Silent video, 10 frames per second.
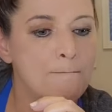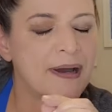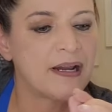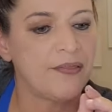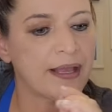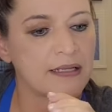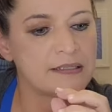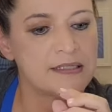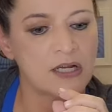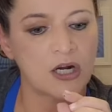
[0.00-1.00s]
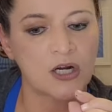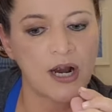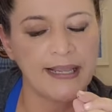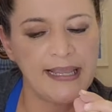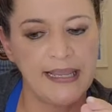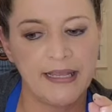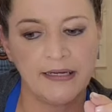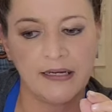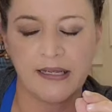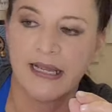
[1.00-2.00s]
but a, like a darker, I
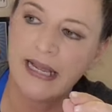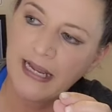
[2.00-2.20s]
can't,